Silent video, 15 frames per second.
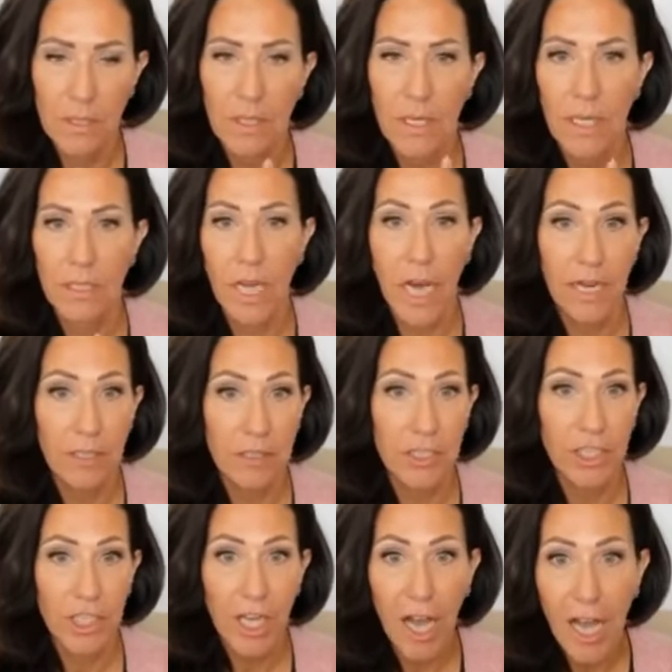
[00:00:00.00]
And the higher the
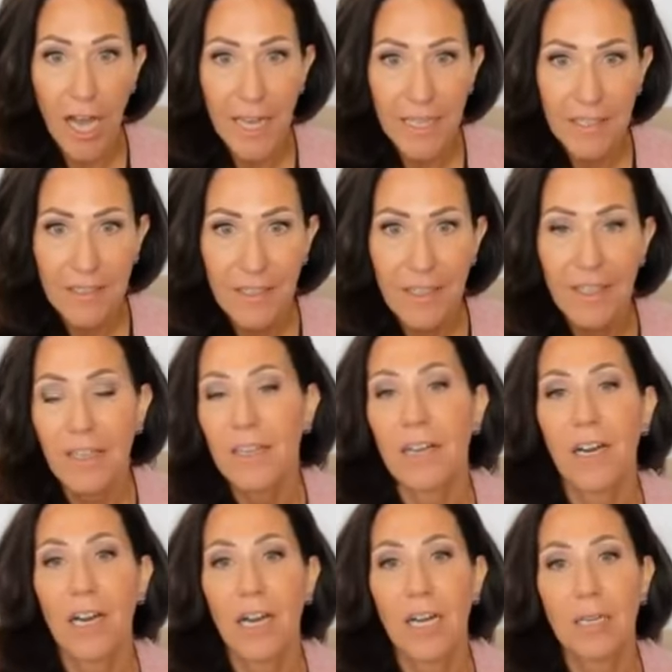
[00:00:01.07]
GI,
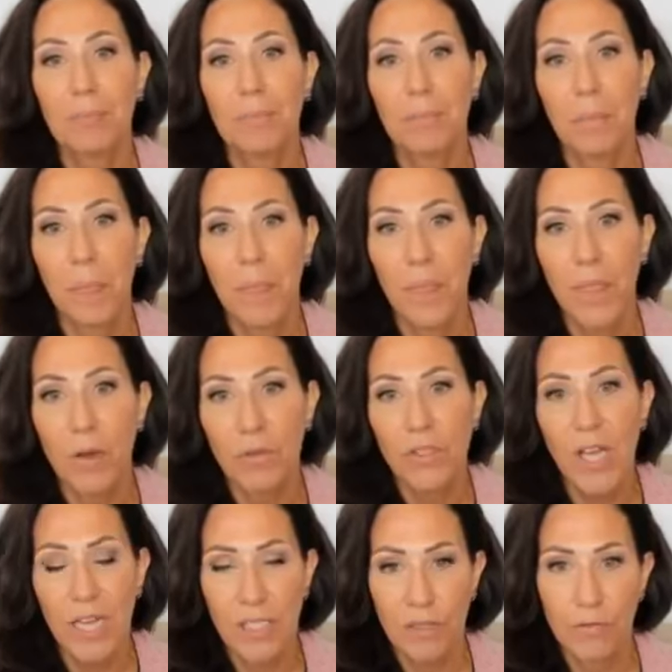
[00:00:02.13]
those
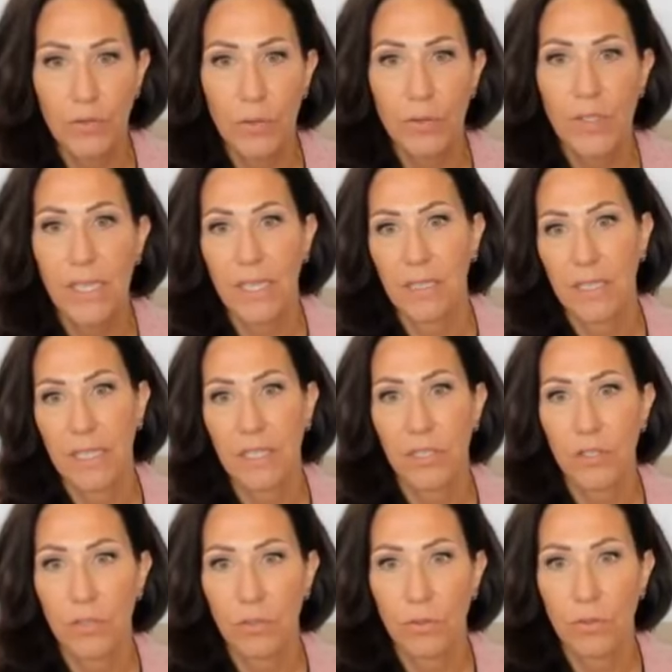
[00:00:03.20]
kinds of foods can lead
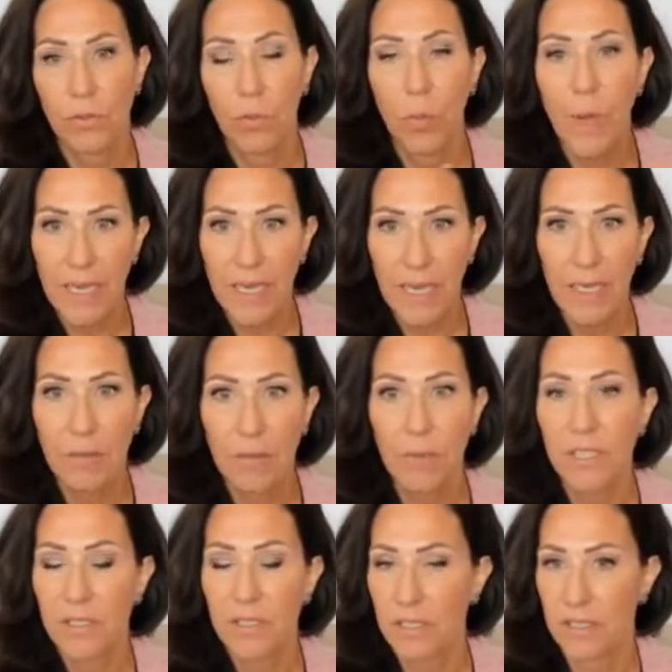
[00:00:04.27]
to weight gain. We
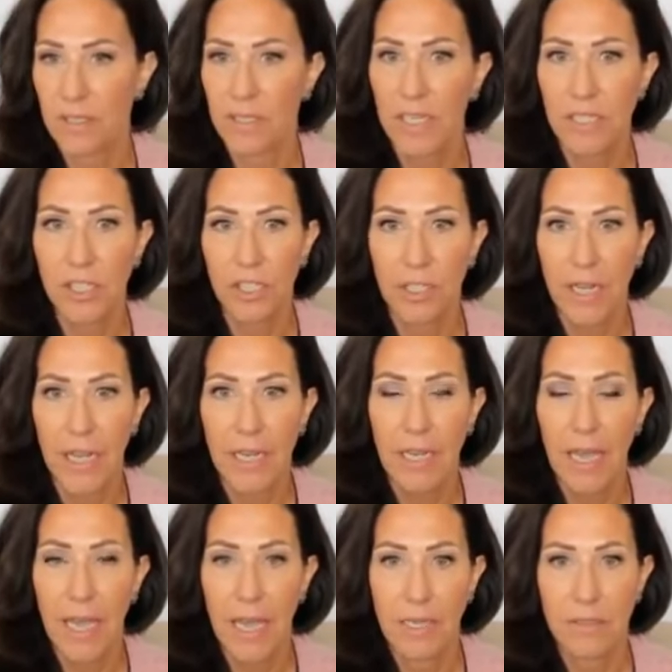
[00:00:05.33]
discussed this
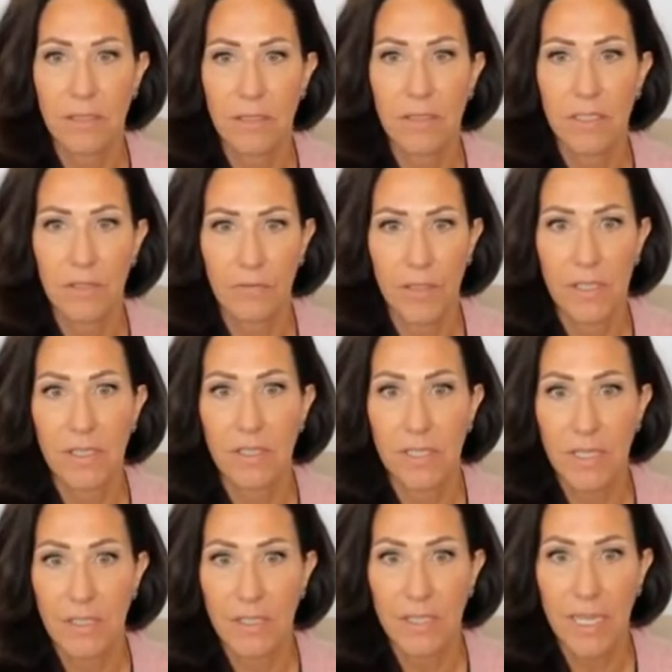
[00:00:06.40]
yesterday, and different
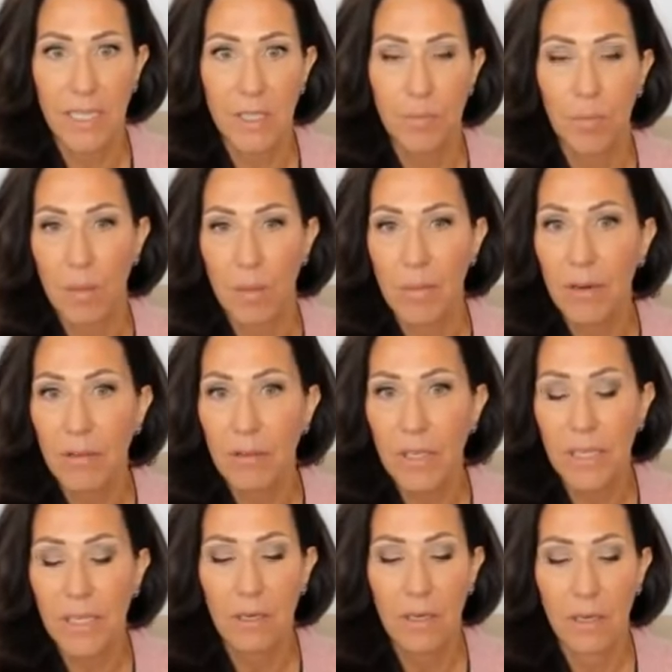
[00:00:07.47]
disease states,
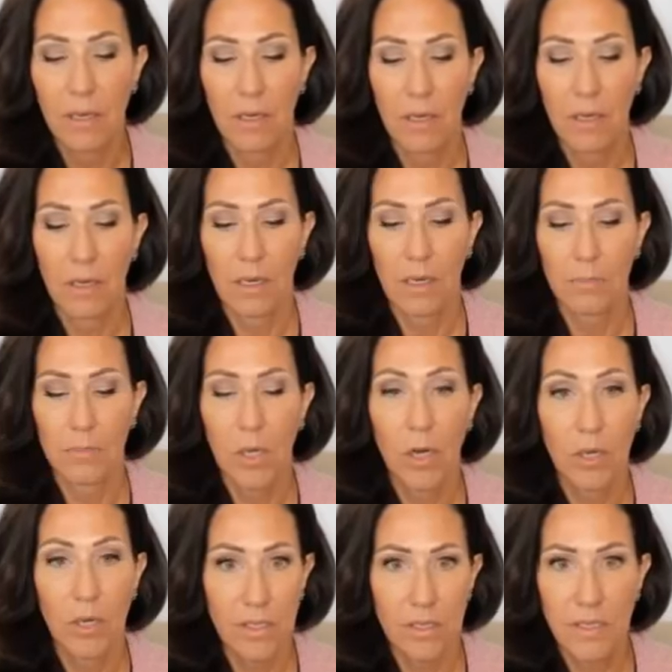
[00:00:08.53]
primarily
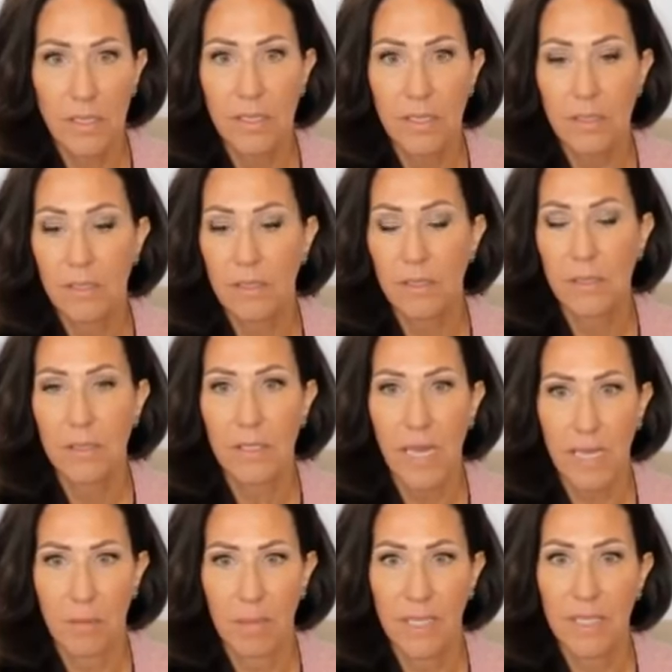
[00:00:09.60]
heart disease,
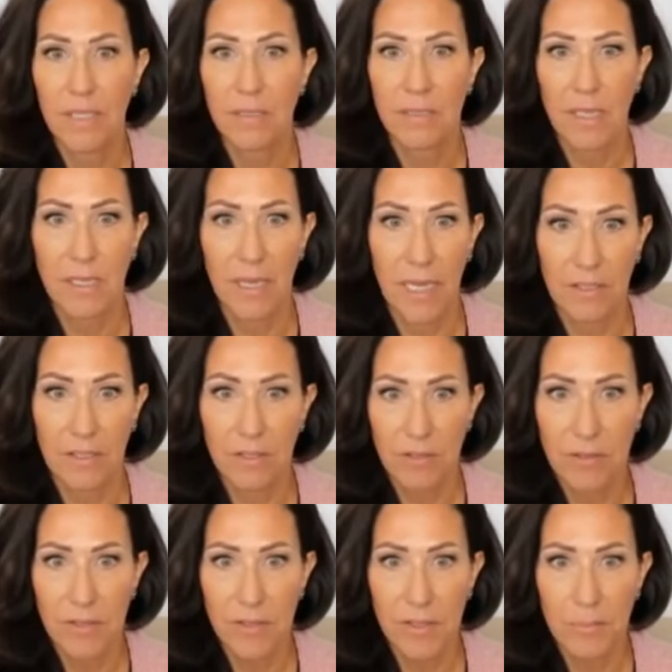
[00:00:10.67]
diabetes, and
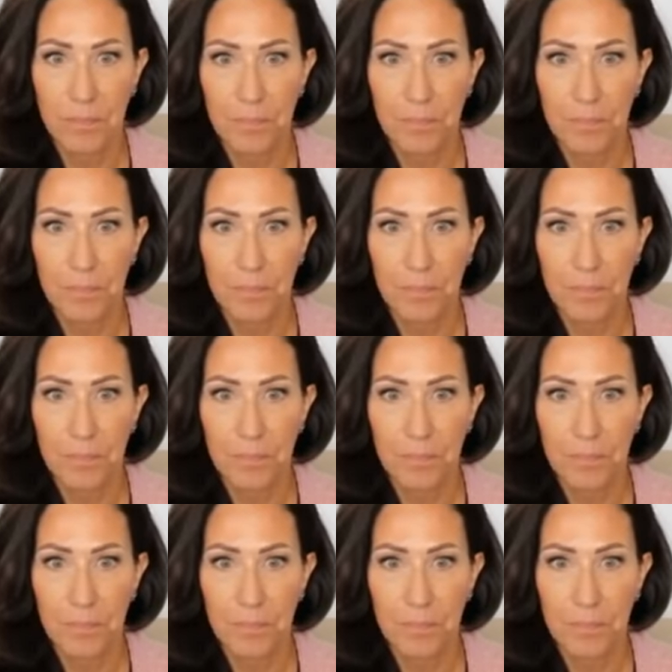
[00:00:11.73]
cancers.